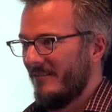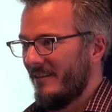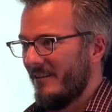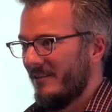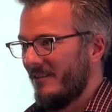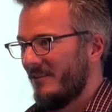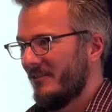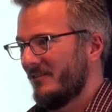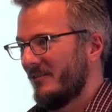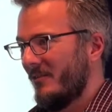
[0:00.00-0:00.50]

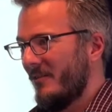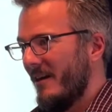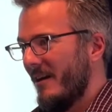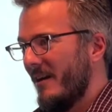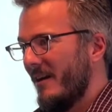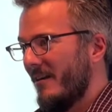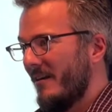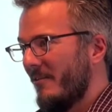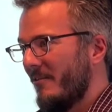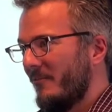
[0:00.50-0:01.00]
They also
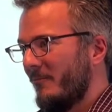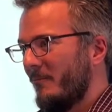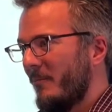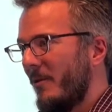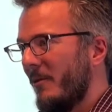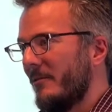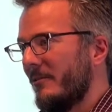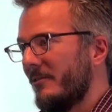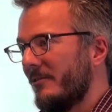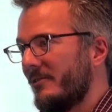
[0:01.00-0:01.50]
have
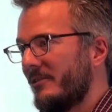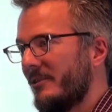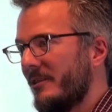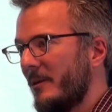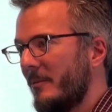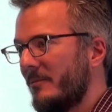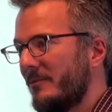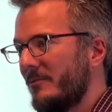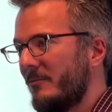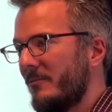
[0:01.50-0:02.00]

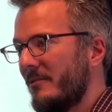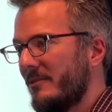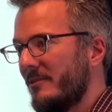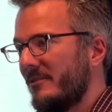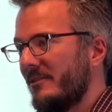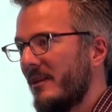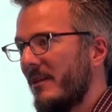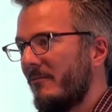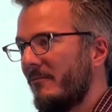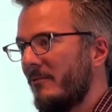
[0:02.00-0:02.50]
partnerships
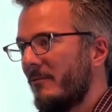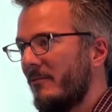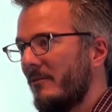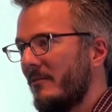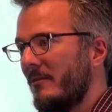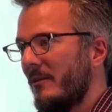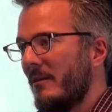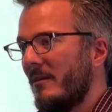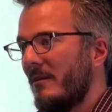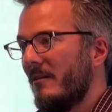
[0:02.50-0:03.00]
with
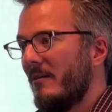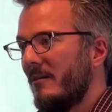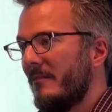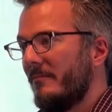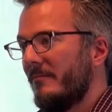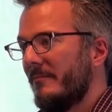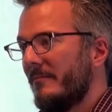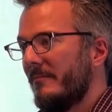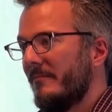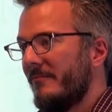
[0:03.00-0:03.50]
several
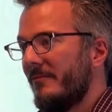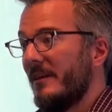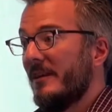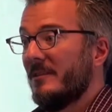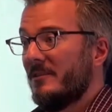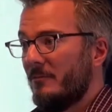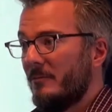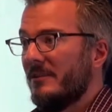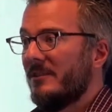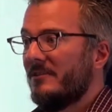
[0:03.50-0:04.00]

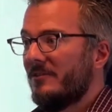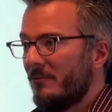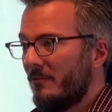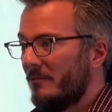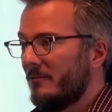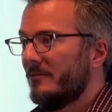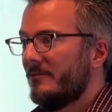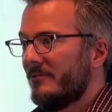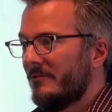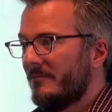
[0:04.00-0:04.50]
VSB
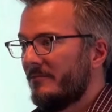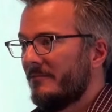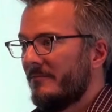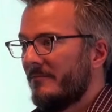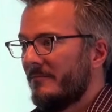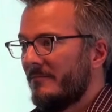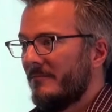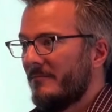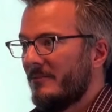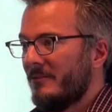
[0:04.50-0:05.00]
schools
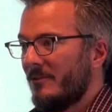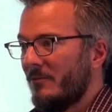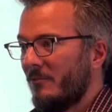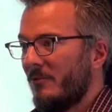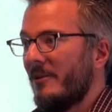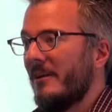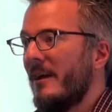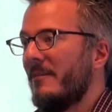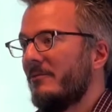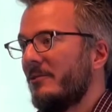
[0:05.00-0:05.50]
to
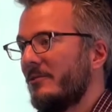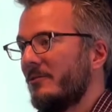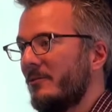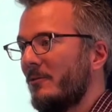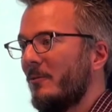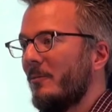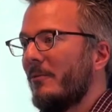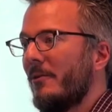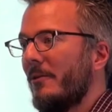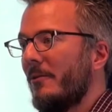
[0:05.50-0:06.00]
run after
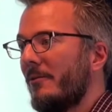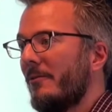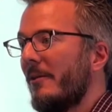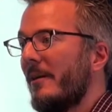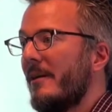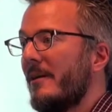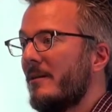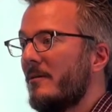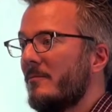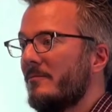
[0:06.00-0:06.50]
school
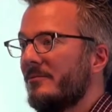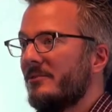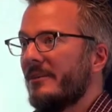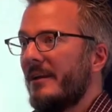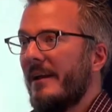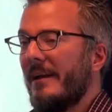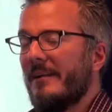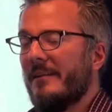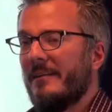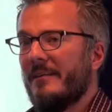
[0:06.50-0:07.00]
programs,
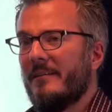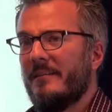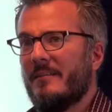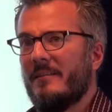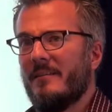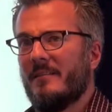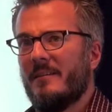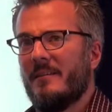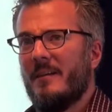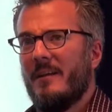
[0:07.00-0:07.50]

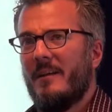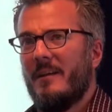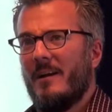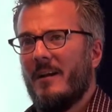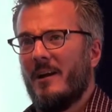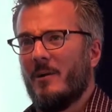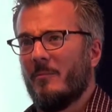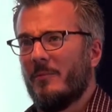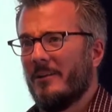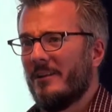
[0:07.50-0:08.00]
and
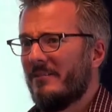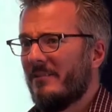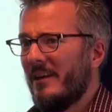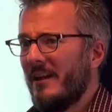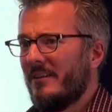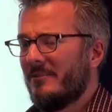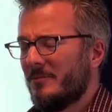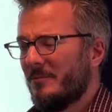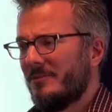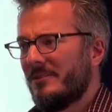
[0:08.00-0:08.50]
I believe
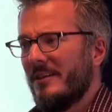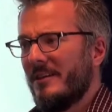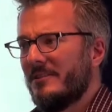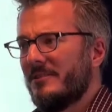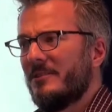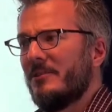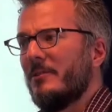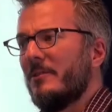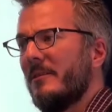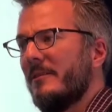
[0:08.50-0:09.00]
they have some
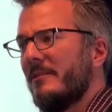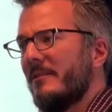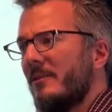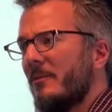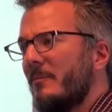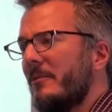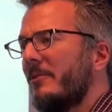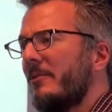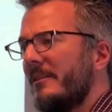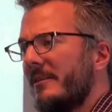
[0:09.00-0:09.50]
sites that are in
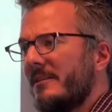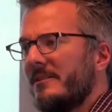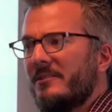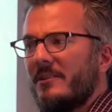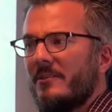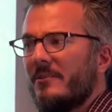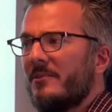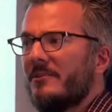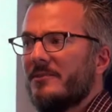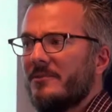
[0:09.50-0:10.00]
community
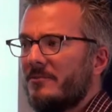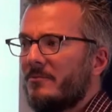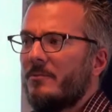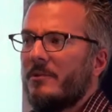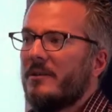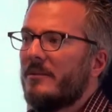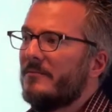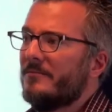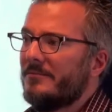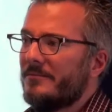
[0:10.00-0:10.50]
centers as
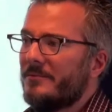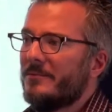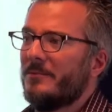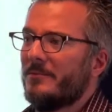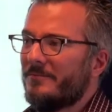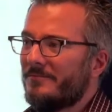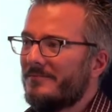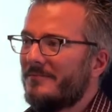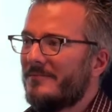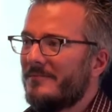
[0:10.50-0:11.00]
well.
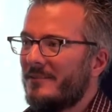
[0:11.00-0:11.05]
So.